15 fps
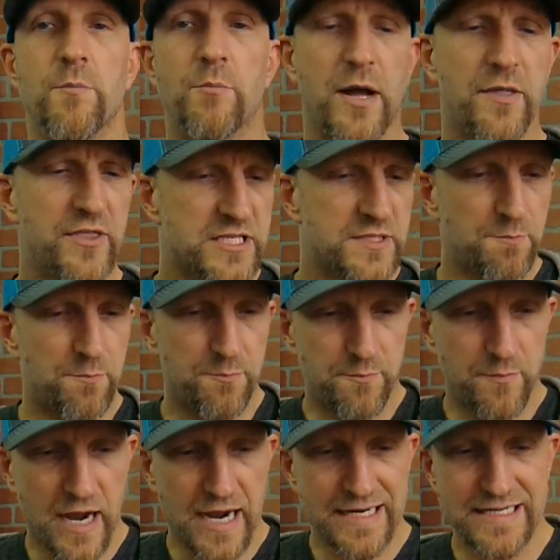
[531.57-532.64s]
But this
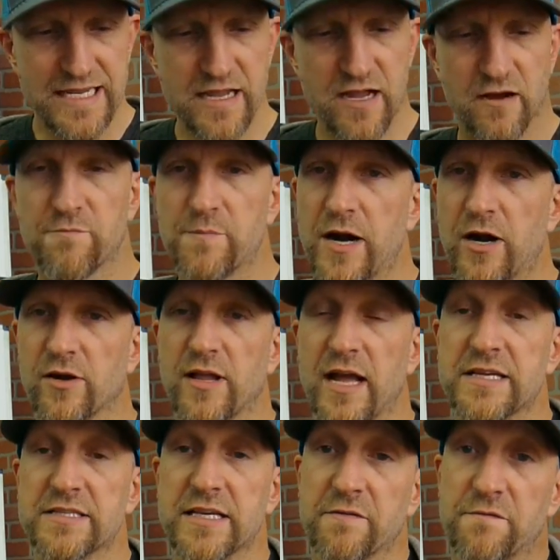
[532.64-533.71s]
idea of
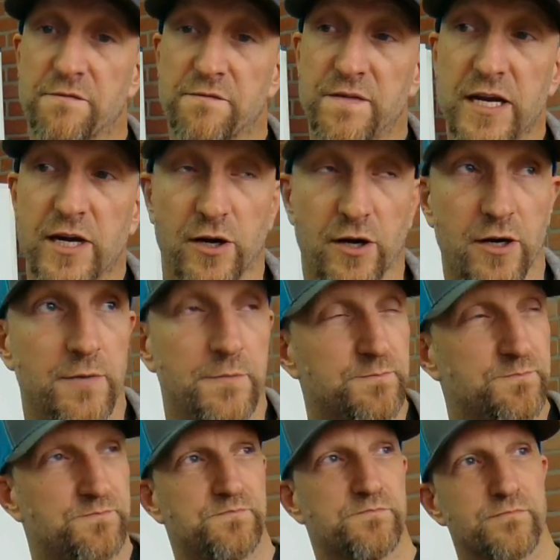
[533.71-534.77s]
paralyzing fear,
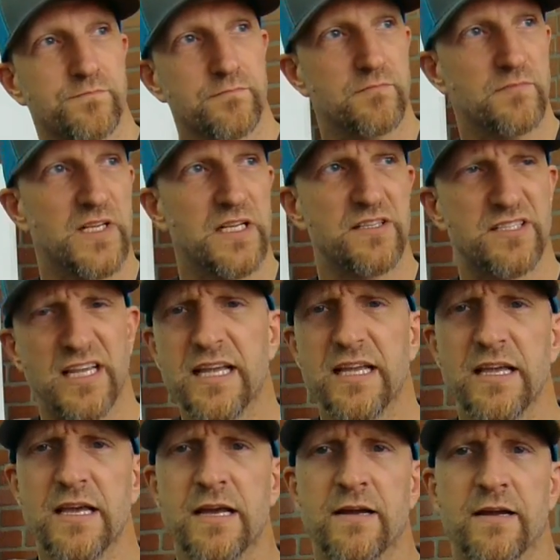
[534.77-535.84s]
see,